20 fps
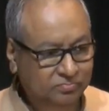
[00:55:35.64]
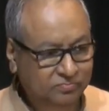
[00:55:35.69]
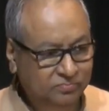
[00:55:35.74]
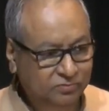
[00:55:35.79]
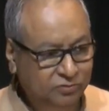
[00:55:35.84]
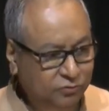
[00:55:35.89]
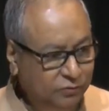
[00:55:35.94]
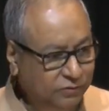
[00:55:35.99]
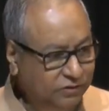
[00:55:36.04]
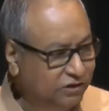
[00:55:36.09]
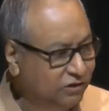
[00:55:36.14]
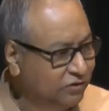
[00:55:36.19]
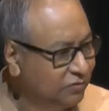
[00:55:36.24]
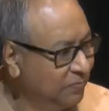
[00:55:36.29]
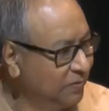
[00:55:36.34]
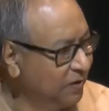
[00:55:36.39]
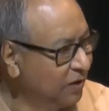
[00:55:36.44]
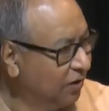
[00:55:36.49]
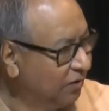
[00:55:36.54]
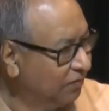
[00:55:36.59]
switches
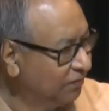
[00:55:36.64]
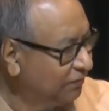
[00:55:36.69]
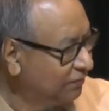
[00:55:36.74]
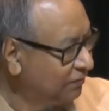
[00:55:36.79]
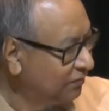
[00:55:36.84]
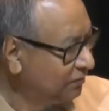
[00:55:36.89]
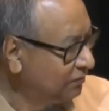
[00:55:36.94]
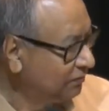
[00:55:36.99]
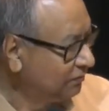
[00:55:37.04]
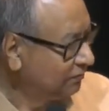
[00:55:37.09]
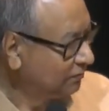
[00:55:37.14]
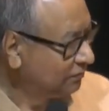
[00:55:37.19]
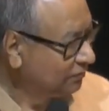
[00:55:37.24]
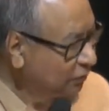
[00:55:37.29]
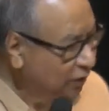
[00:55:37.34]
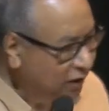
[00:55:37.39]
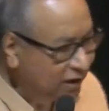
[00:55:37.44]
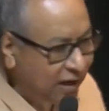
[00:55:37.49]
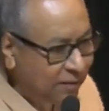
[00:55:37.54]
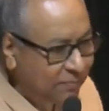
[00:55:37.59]
me off,
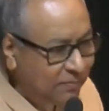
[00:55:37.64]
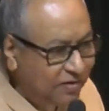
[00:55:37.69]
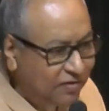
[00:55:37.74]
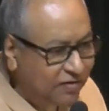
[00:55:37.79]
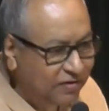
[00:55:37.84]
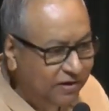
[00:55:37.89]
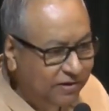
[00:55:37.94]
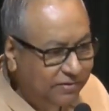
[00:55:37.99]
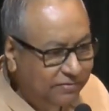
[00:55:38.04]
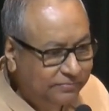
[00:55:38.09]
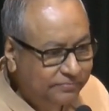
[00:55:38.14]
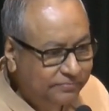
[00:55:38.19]
what happens then?